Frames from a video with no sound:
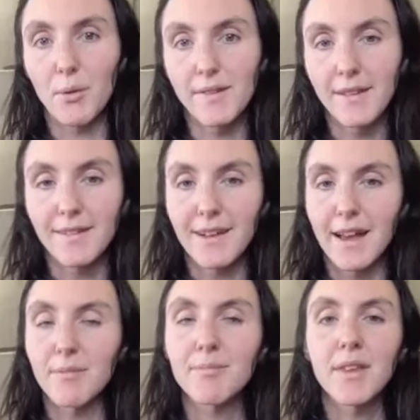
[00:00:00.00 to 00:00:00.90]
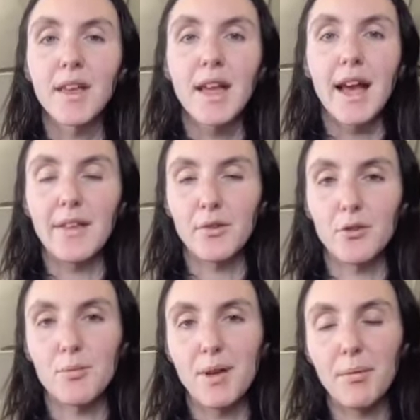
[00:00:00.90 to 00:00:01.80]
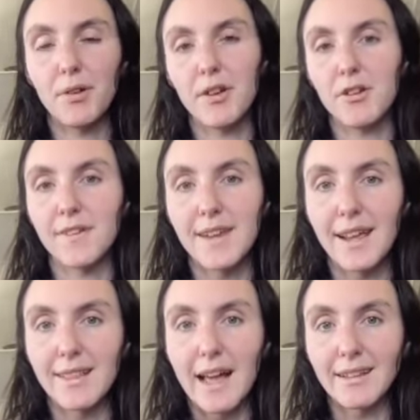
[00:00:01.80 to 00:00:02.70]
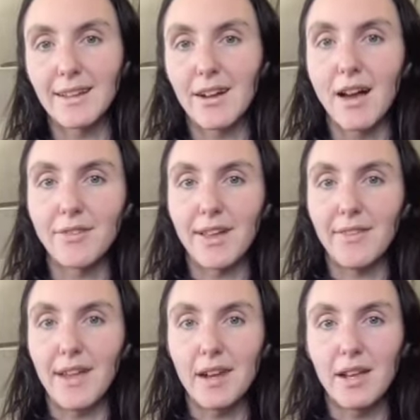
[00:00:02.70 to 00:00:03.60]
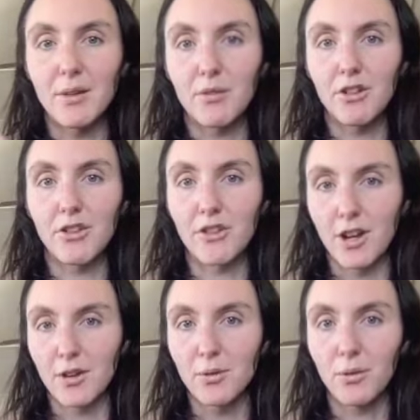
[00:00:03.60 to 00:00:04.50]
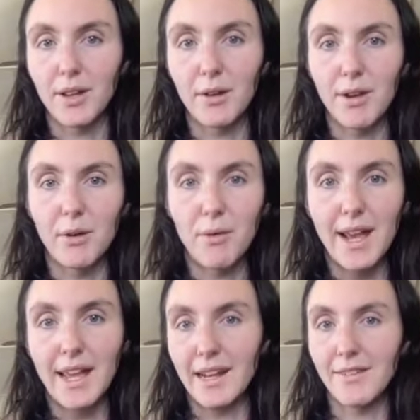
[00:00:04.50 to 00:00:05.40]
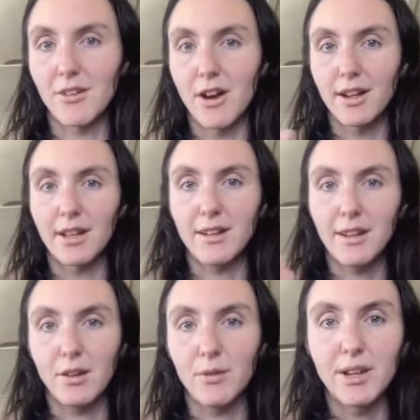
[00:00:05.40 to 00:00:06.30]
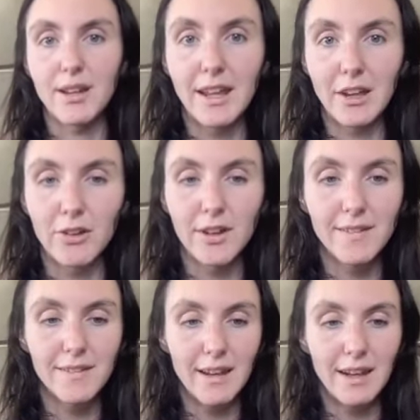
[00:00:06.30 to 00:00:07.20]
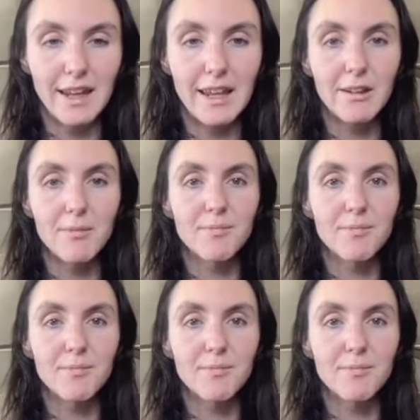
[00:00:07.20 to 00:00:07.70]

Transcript: once it's done. And so to be able to just take that lid off, and then it can just start cooling right away, and it's not continuing to increase in heat.